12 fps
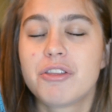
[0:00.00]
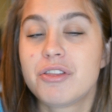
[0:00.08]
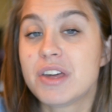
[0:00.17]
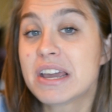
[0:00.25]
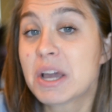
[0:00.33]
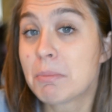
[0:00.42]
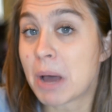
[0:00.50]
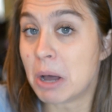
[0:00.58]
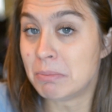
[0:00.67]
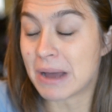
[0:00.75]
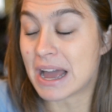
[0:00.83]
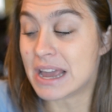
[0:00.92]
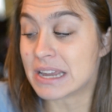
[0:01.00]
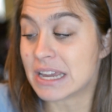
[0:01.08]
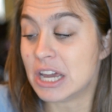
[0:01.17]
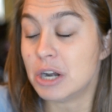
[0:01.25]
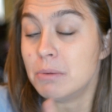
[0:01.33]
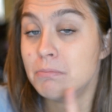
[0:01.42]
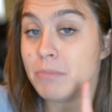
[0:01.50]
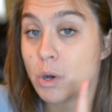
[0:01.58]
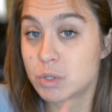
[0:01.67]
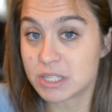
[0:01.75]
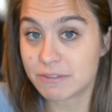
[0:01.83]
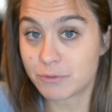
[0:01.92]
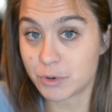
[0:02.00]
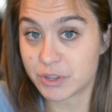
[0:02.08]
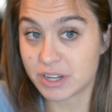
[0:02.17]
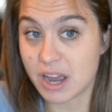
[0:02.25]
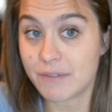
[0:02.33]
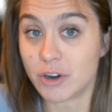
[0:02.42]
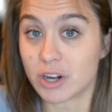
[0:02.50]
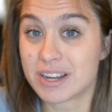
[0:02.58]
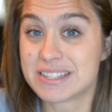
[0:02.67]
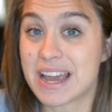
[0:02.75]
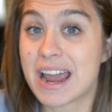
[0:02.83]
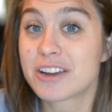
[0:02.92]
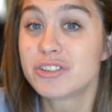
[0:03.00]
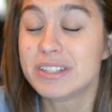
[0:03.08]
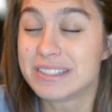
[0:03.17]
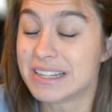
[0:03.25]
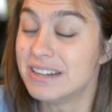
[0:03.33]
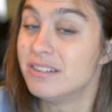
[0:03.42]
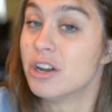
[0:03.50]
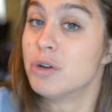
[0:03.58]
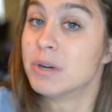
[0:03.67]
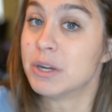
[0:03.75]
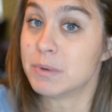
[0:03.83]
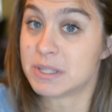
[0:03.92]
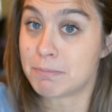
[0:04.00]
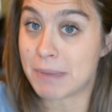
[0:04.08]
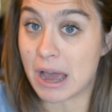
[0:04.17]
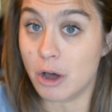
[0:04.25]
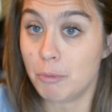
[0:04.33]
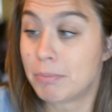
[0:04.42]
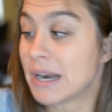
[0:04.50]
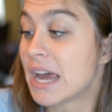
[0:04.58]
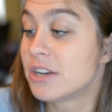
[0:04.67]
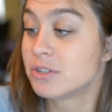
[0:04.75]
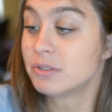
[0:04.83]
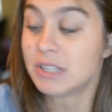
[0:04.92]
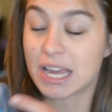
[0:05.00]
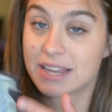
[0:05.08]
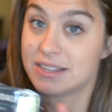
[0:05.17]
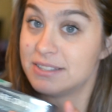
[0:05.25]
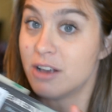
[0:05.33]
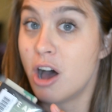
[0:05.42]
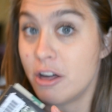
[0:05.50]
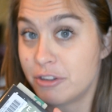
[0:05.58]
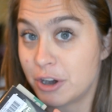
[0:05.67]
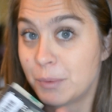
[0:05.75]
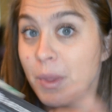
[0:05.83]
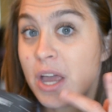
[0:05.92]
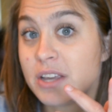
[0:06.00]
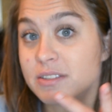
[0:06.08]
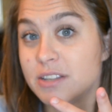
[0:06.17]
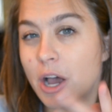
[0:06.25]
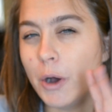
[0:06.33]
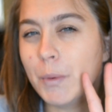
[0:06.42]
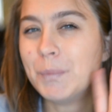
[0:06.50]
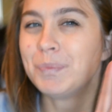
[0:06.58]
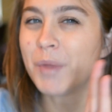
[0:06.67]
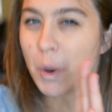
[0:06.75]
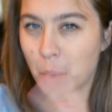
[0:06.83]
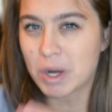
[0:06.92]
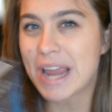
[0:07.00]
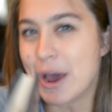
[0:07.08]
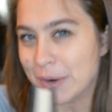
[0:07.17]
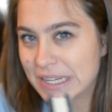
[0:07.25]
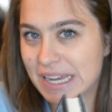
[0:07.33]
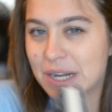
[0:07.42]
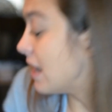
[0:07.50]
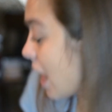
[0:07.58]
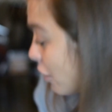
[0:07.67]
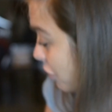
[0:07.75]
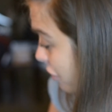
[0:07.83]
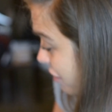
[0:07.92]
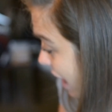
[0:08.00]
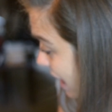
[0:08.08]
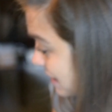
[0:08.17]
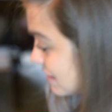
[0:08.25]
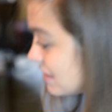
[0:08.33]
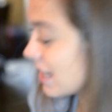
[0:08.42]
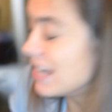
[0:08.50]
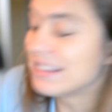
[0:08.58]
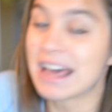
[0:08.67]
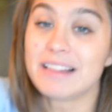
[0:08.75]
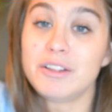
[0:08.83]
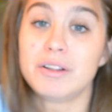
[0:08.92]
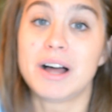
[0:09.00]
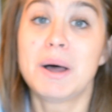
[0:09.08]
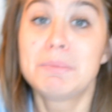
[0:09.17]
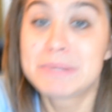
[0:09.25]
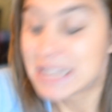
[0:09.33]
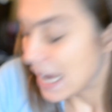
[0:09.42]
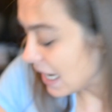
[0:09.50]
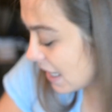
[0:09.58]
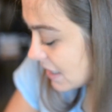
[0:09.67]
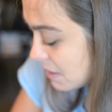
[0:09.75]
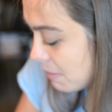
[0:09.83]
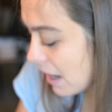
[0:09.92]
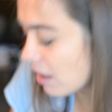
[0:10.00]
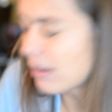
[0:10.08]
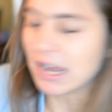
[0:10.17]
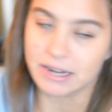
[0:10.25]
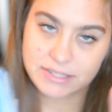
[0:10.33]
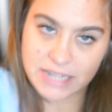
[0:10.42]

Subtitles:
think about buying it mostly for the cover, because I actually didn't know what it was about, but I do like this author, so we're counting it. Now that that is done, that little update, it's about, okay,